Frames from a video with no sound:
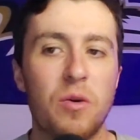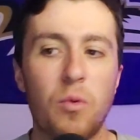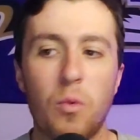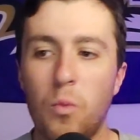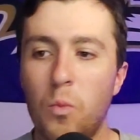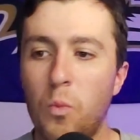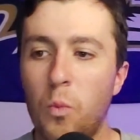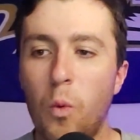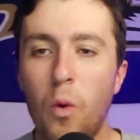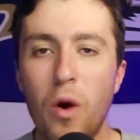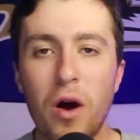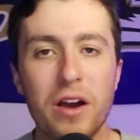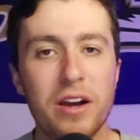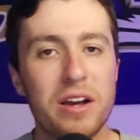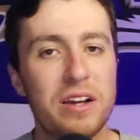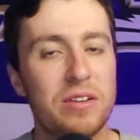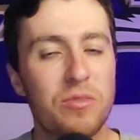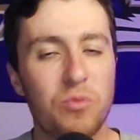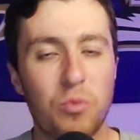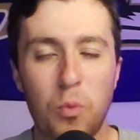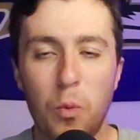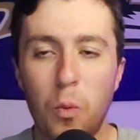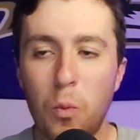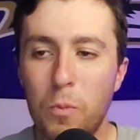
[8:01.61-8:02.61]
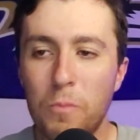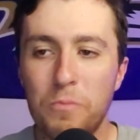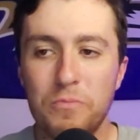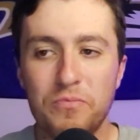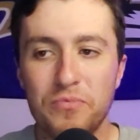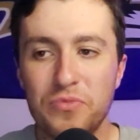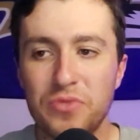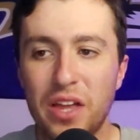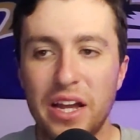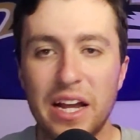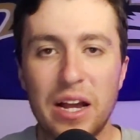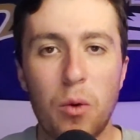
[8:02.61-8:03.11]
Where
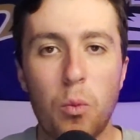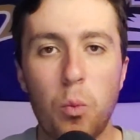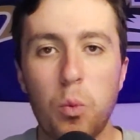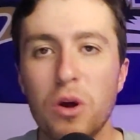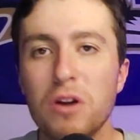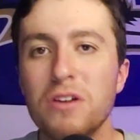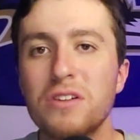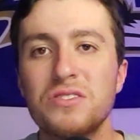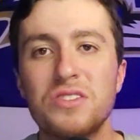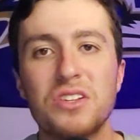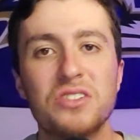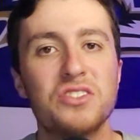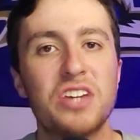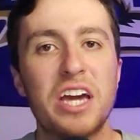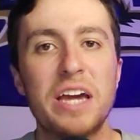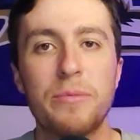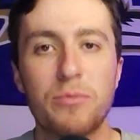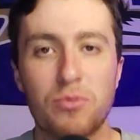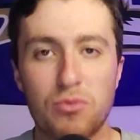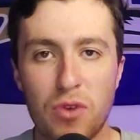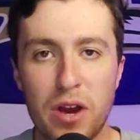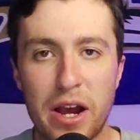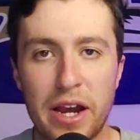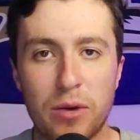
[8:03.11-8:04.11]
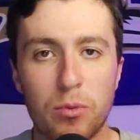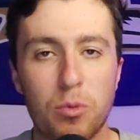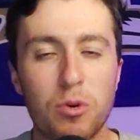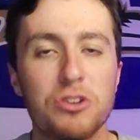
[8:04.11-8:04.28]
does this game rank?